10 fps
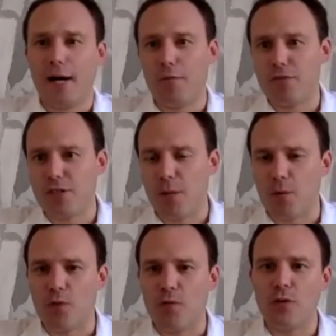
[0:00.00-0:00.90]
See a
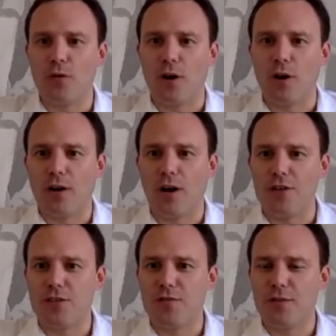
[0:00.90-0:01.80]
number of your own
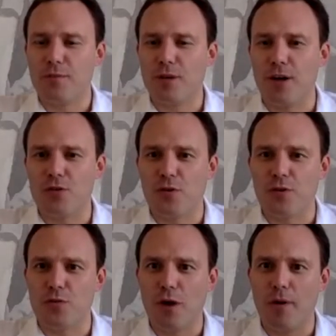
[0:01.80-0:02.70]
clients, the guys who are on
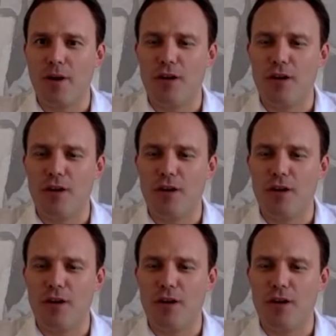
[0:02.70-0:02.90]
this webinar